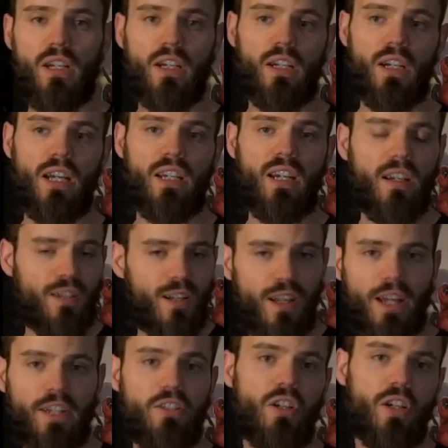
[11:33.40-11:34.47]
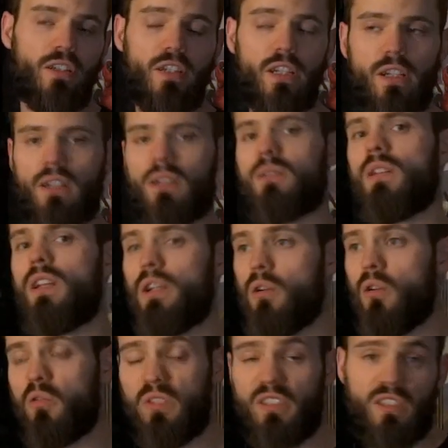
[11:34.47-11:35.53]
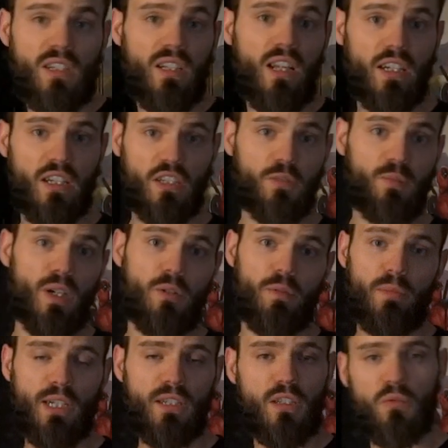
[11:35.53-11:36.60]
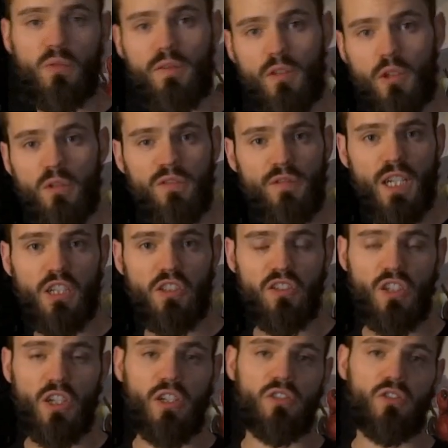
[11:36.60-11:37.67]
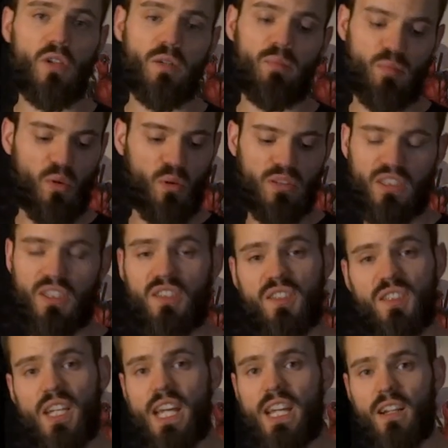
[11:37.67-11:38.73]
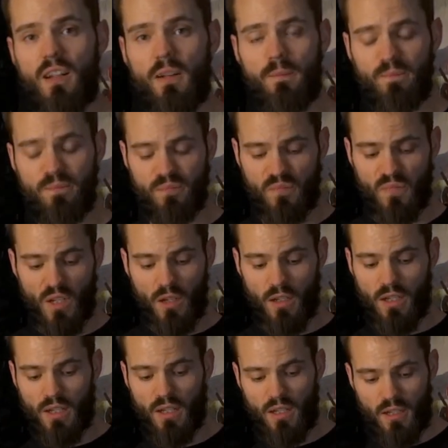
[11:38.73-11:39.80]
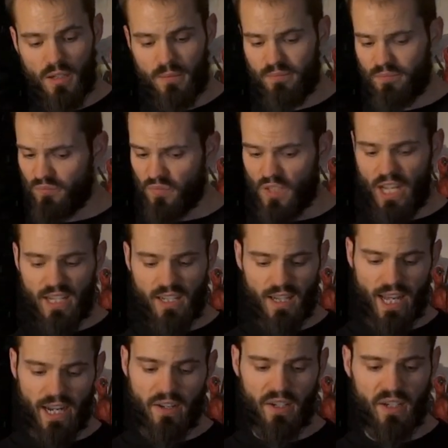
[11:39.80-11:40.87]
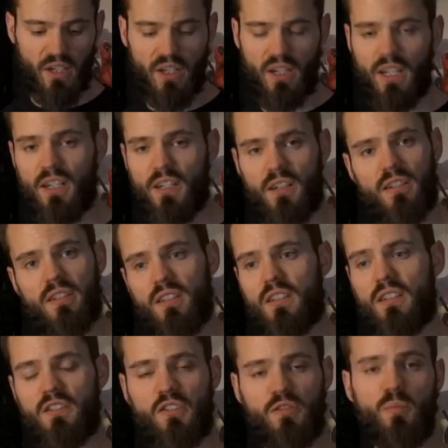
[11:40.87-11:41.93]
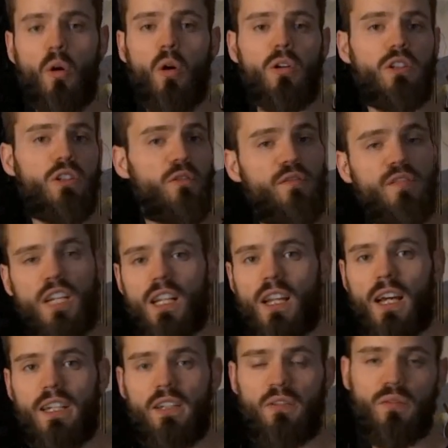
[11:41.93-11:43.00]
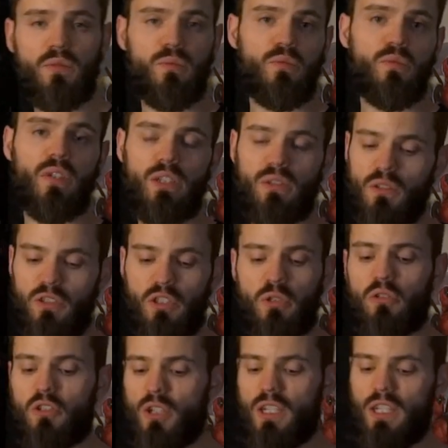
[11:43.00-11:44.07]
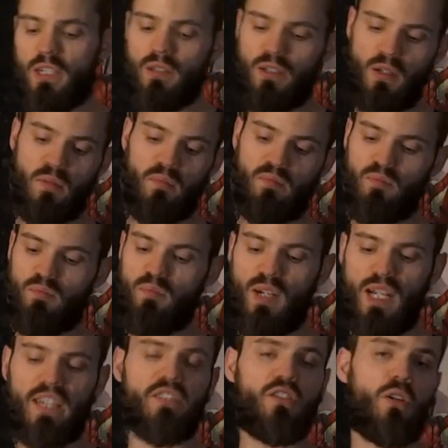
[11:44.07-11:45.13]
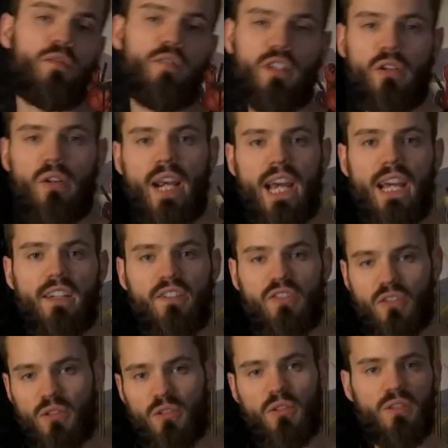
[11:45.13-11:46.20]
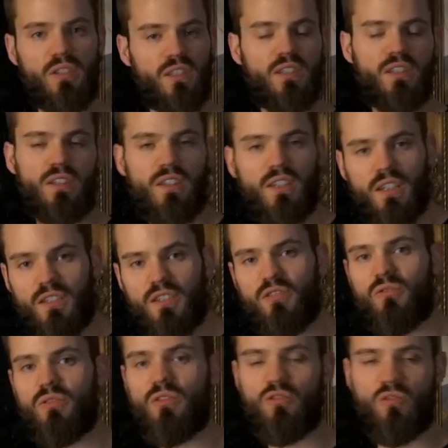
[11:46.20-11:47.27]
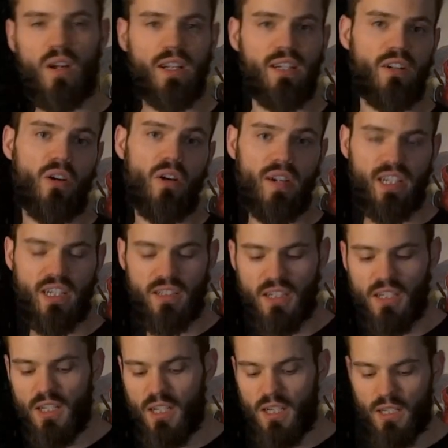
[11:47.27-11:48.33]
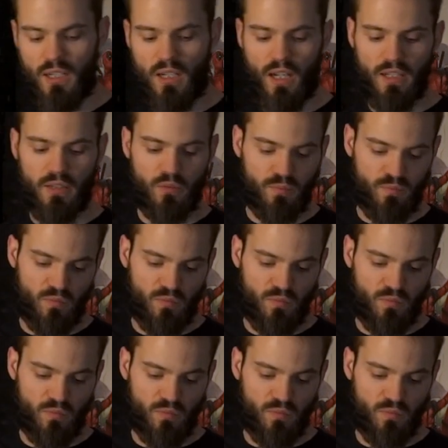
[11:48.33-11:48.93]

and I kind of like the idea, and like always I like experimenting with new things. So I bought this nail lacquer, a small UV light where you usually place over your hand so it gets dry and hardened, and I